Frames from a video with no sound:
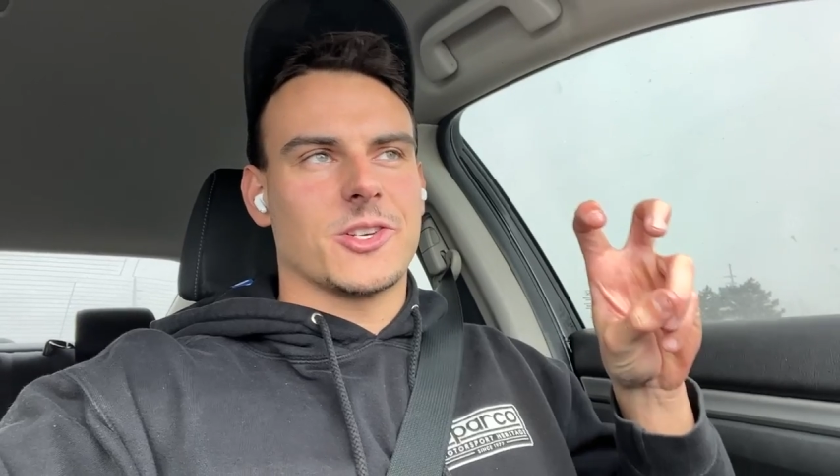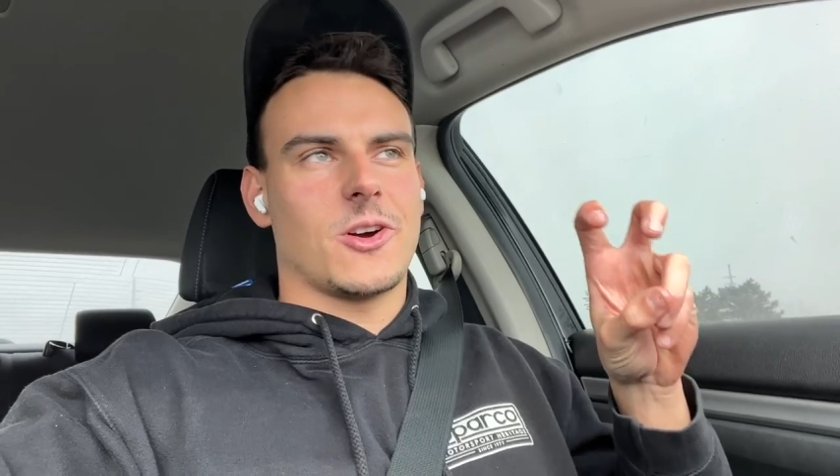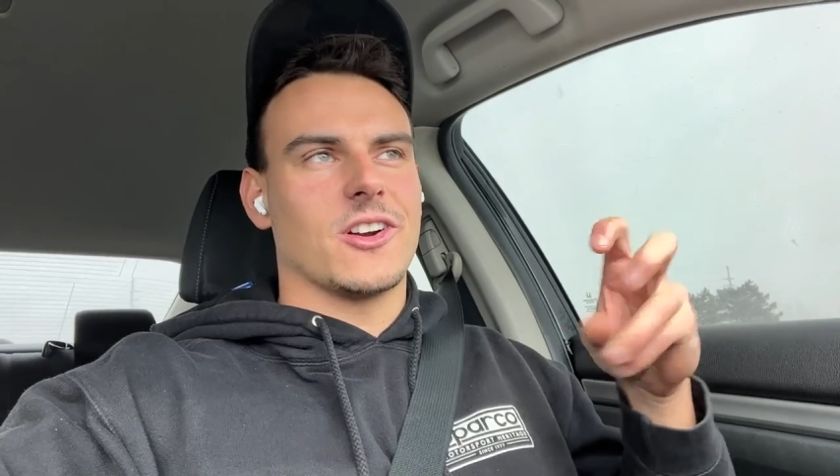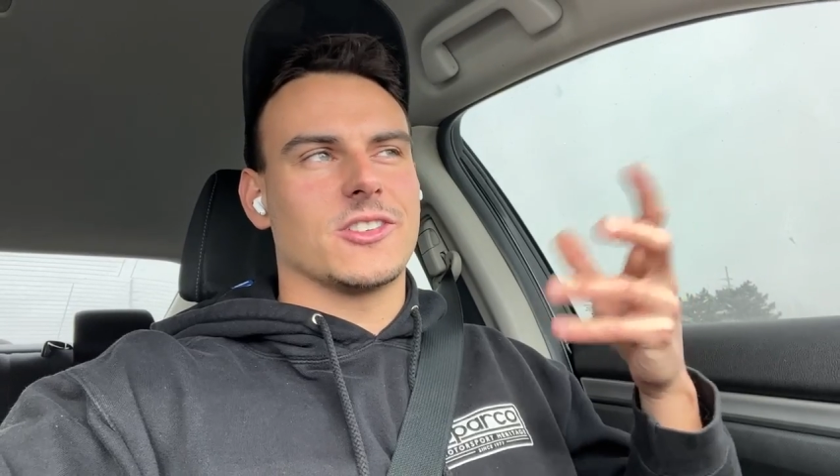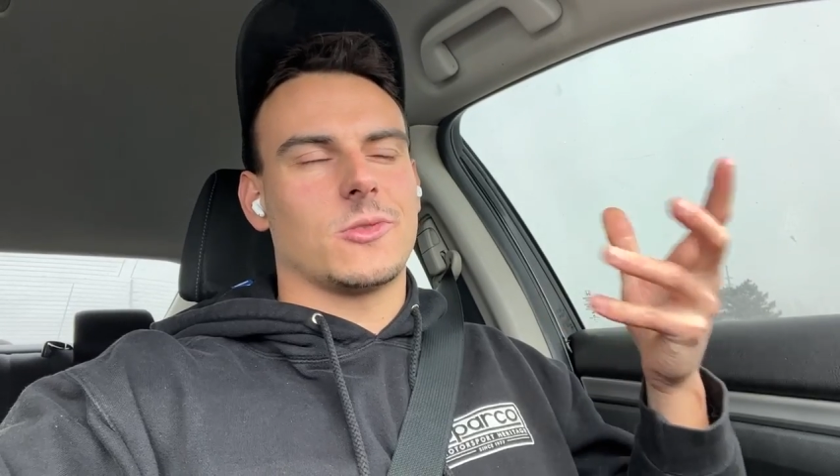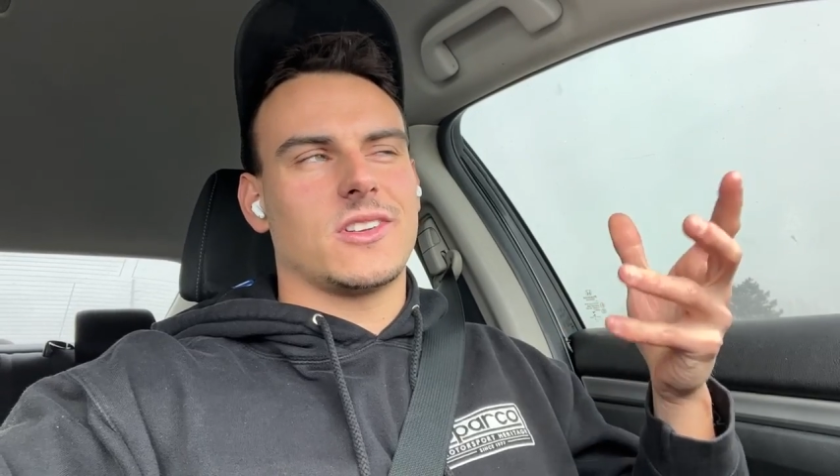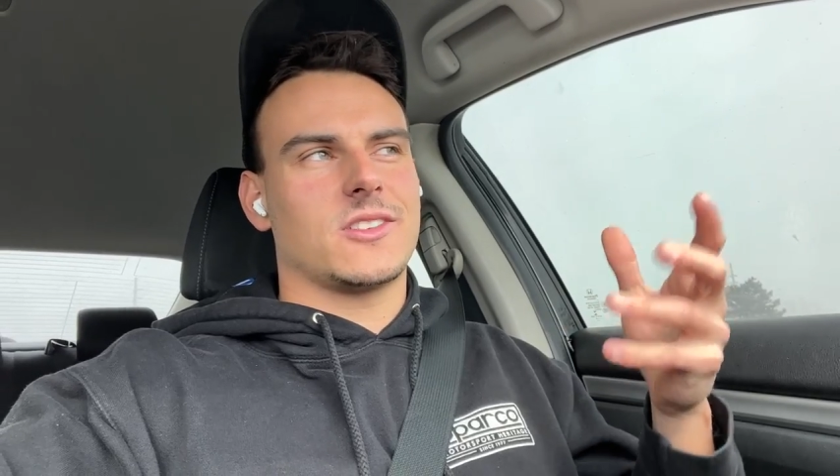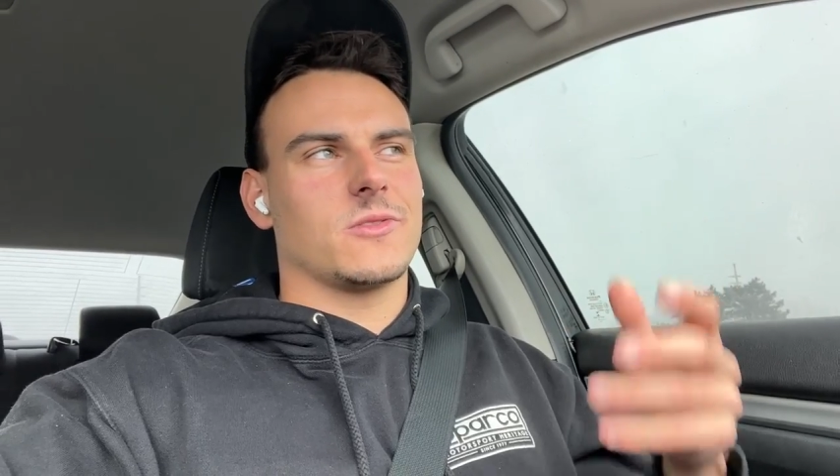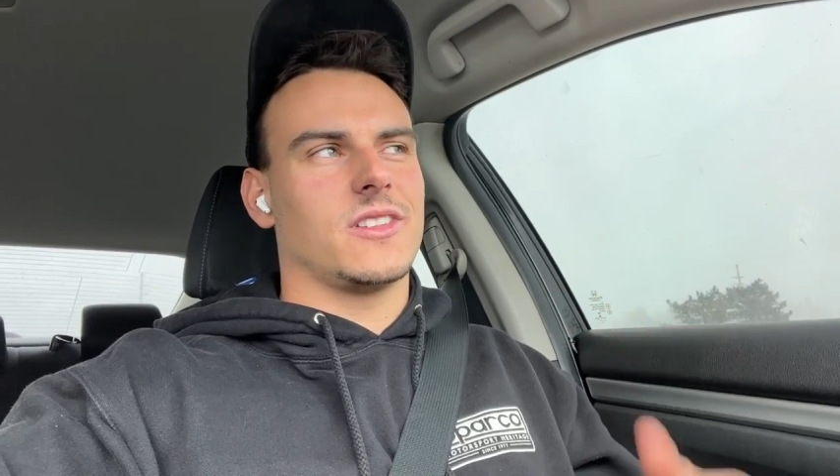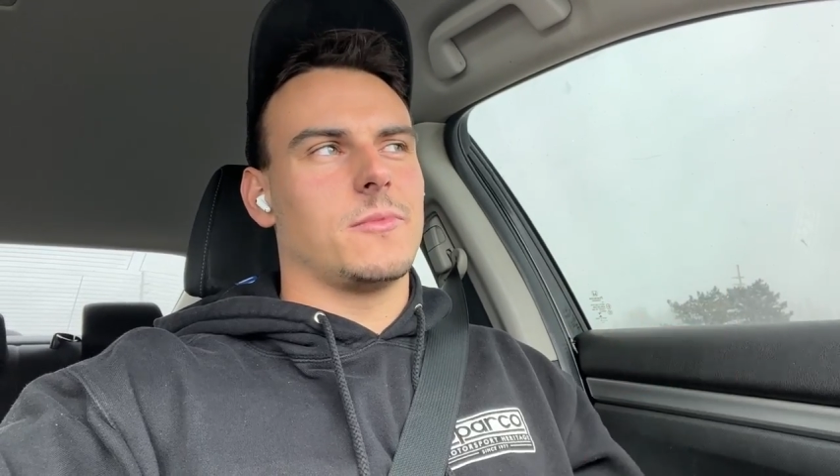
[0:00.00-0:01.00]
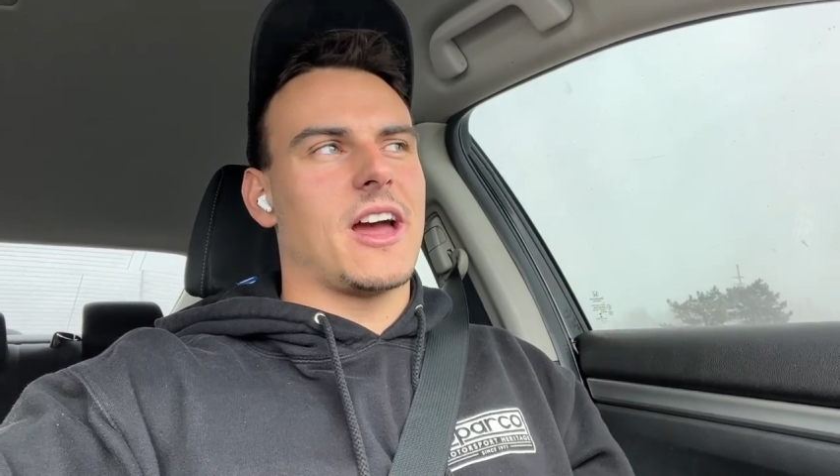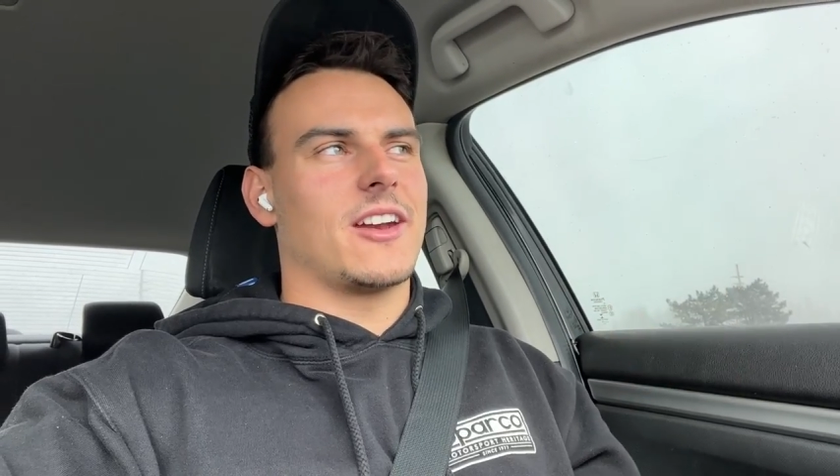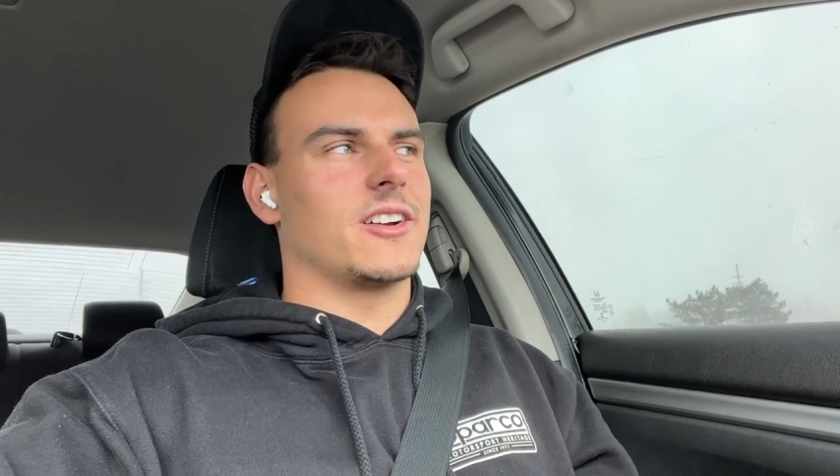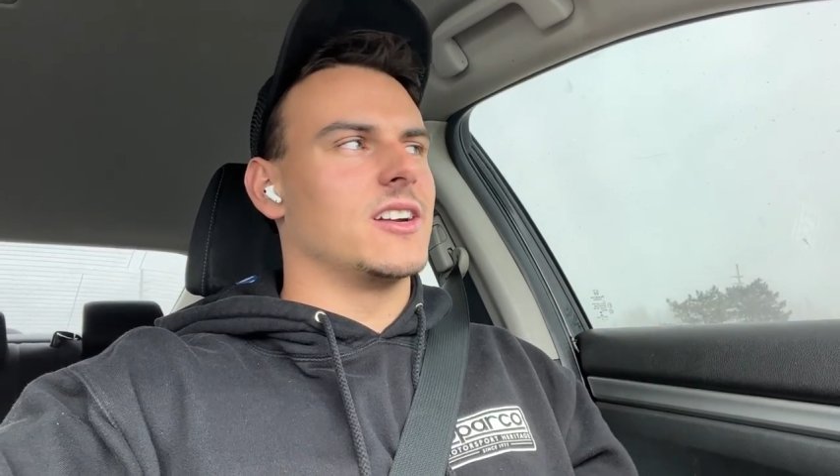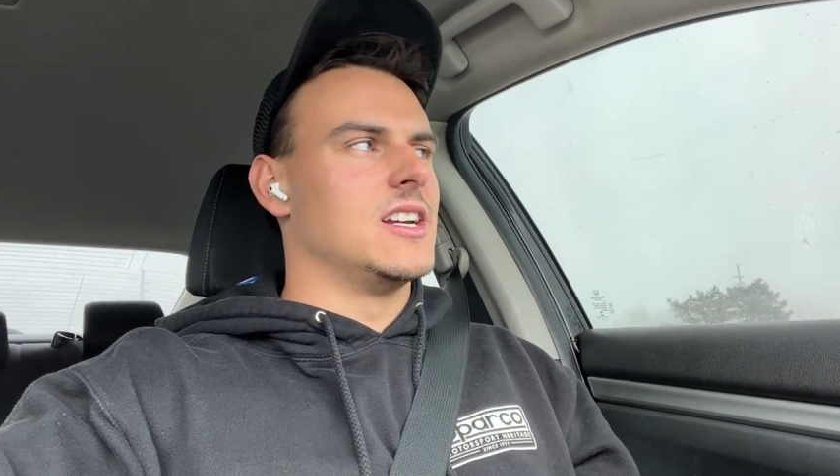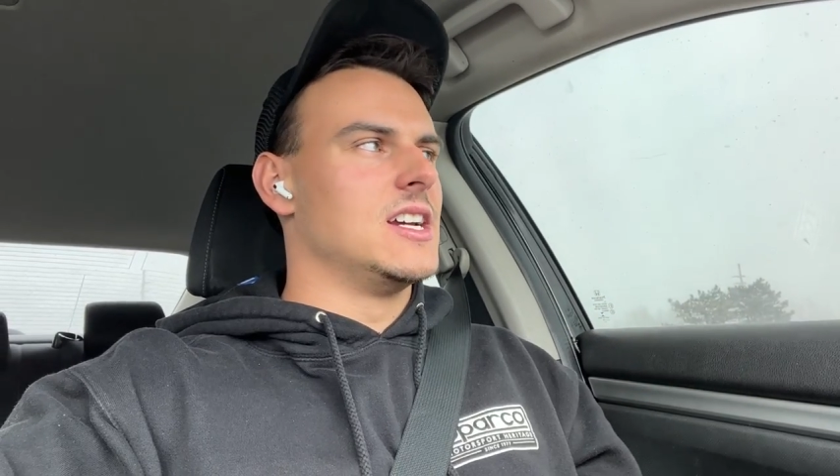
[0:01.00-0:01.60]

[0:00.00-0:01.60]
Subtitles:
car, so it doesn't really matter.